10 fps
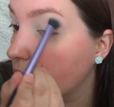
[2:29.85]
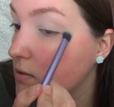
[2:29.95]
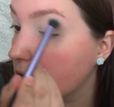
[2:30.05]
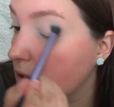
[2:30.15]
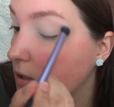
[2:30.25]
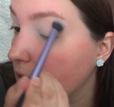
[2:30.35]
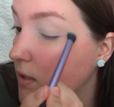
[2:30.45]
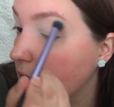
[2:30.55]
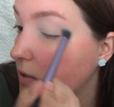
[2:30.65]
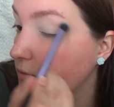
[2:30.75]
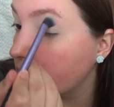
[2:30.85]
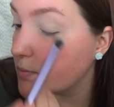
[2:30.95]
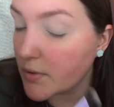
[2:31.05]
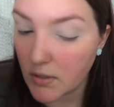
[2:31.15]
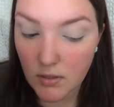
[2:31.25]
it's looking, if it's
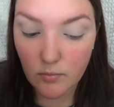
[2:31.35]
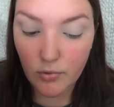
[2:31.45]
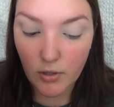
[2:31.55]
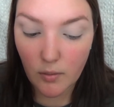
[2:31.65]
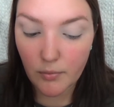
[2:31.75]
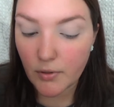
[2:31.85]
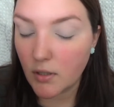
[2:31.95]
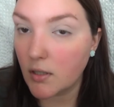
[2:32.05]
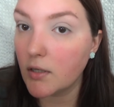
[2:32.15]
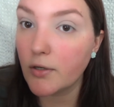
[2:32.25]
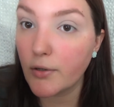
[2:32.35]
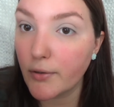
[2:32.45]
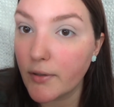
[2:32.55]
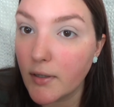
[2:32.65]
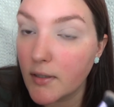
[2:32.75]
blending properly
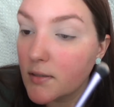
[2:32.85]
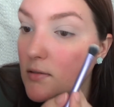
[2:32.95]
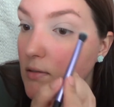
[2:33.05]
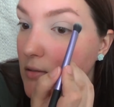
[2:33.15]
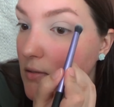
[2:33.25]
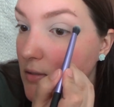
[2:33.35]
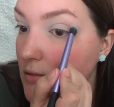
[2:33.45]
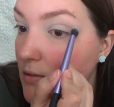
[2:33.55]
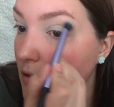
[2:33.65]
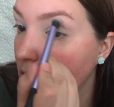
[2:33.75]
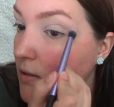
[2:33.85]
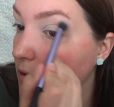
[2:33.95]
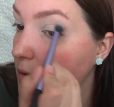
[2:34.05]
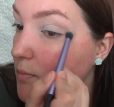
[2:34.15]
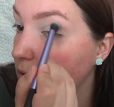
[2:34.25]
or not, because it
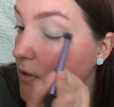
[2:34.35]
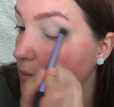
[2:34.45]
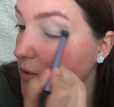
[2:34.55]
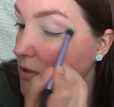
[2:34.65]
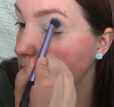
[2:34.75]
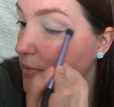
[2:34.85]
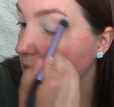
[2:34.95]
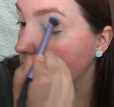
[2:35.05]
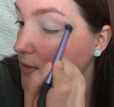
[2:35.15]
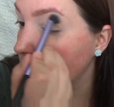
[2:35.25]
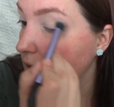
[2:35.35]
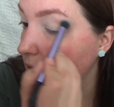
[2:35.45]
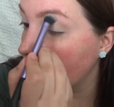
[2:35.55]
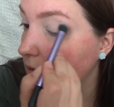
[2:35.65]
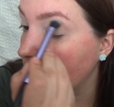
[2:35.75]
pretty much blends
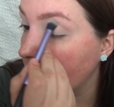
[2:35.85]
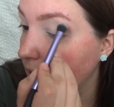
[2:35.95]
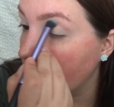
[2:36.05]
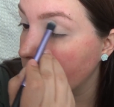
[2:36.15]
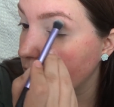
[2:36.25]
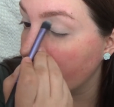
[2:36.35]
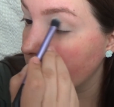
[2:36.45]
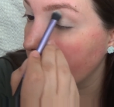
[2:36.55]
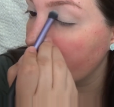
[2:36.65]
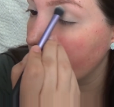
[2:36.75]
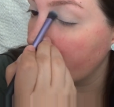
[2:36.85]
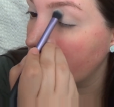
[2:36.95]
it out for you.